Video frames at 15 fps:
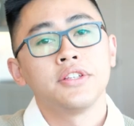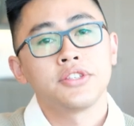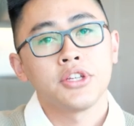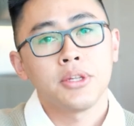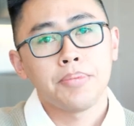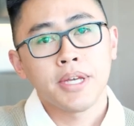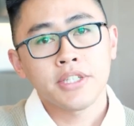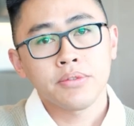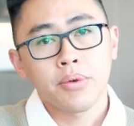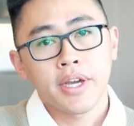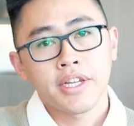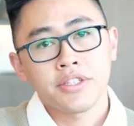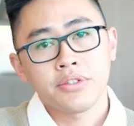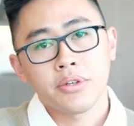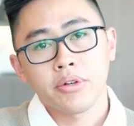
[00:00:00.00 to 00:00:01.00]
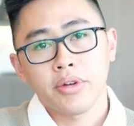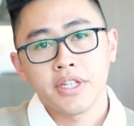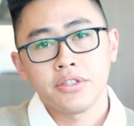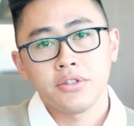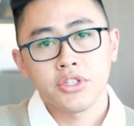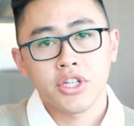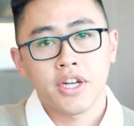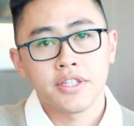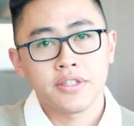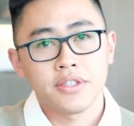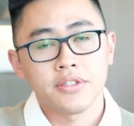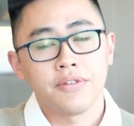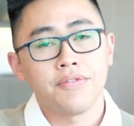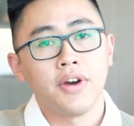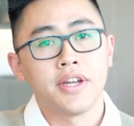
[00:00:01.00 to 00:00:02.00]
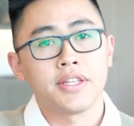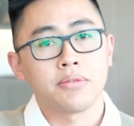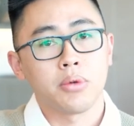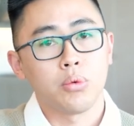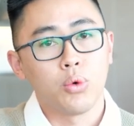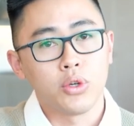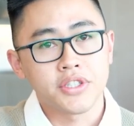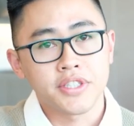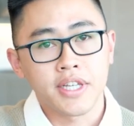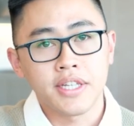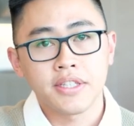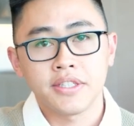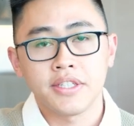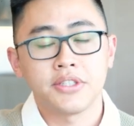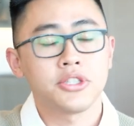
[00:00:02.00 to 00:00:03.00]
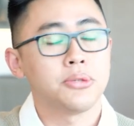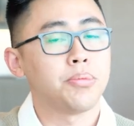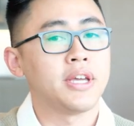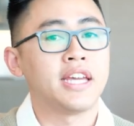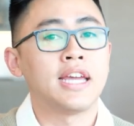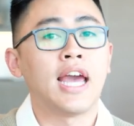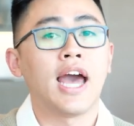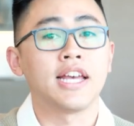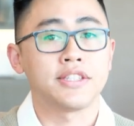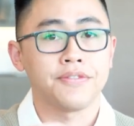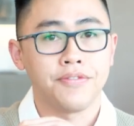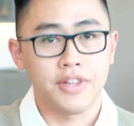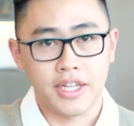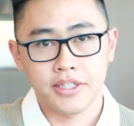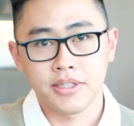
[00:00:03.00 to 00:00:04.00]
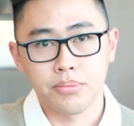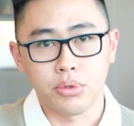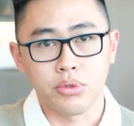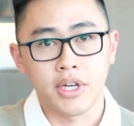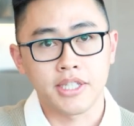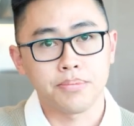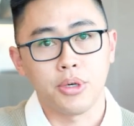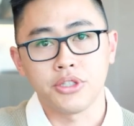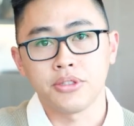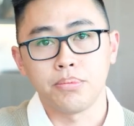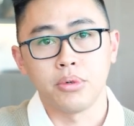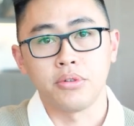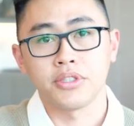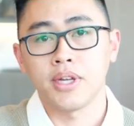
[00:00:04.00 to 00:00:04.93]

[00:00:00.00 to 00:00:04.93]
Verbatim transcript: So the best way to increase your chances of finding reward seats is to be as flexible as possible.